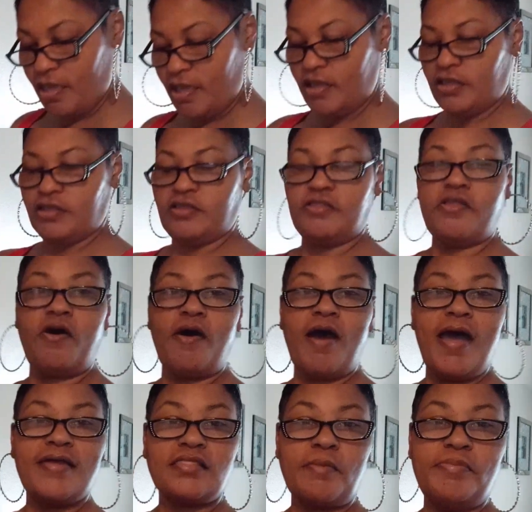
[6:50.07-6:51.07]
You know I
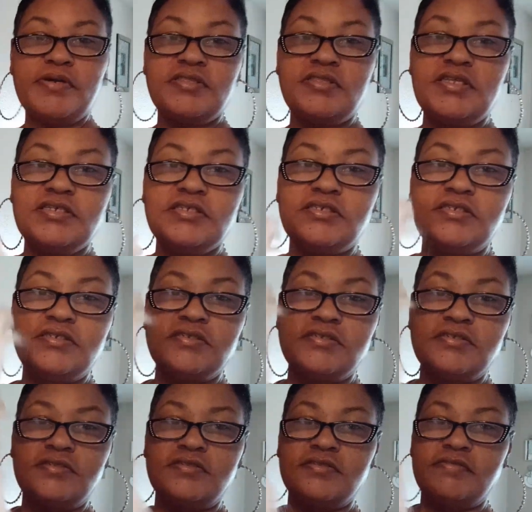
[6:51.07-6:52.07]
have to put this,
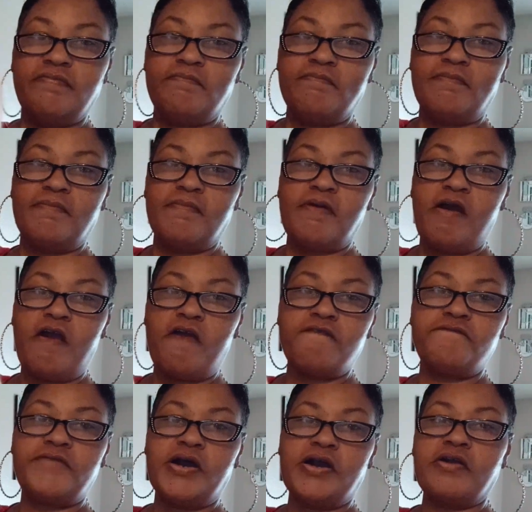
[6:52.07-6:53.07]
her
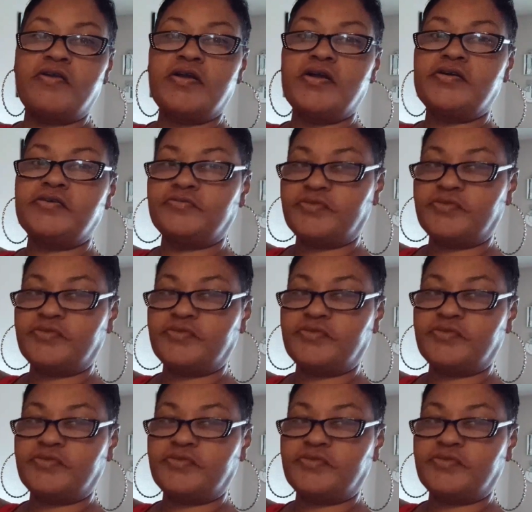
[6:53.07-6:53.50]
fur on